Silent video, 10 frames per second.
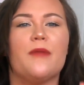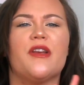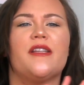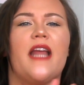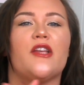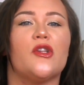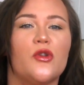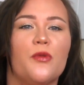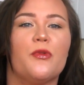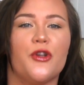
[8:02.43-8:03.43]
I'm just a
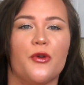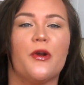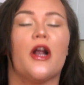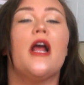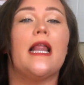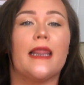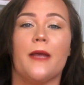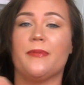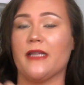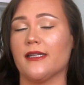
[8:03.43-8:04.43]
super duper
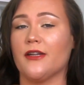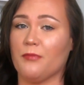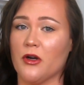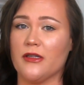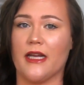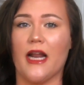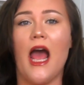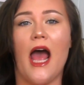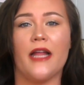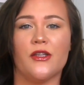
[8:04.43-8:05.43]
lip sensitive person.
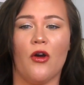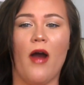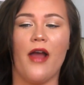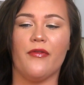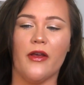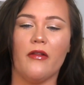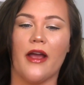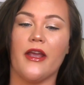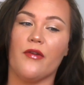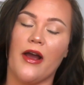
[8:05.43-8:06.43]
And so I feel
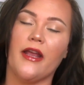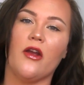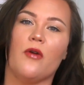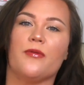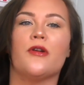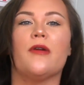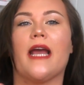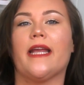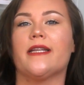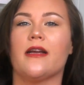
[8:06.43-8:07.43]
like if I can go through and
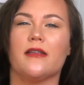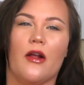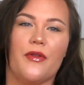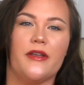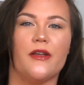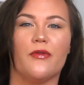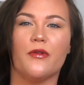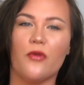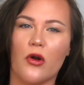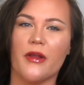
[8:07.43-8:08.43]
I can test out these
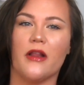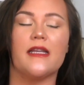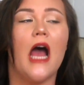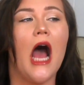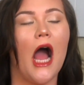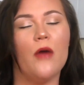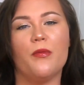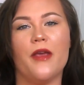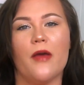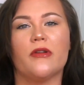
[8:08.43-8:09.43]
different formulas, I
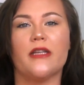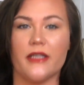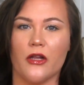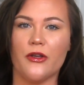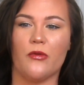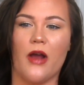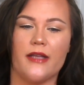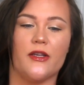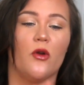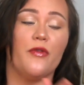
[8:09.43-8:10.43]
will be able to tell you
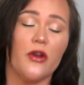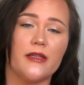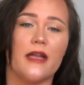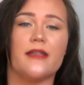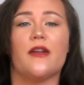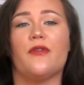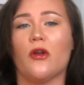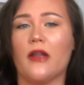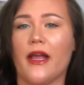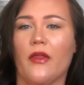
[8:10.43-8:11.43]
guys, you know, if you're sensitive,
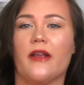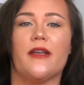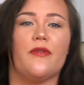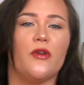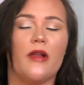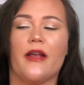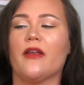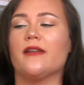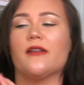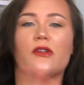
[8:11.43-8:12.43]
you'll like this, if you like
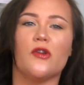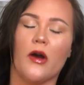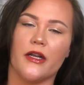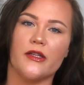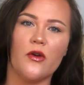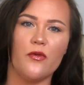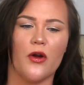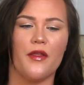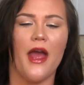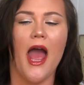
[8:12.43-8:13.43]
this, and so on and so
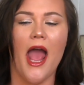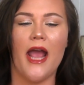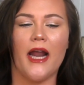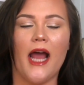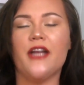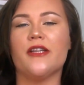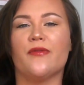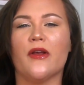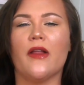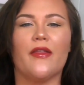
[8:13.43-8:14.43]
forth. And I
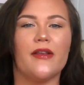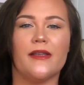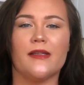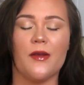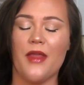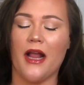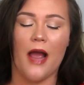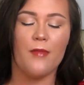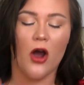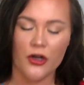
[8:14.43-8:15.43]
just feel like this is something
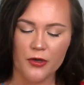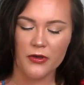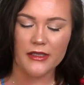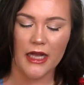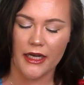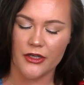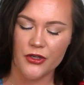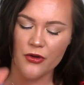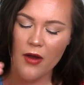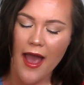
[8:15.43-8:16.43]
I'm 100%
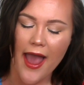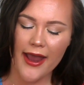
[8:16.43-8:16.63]
into.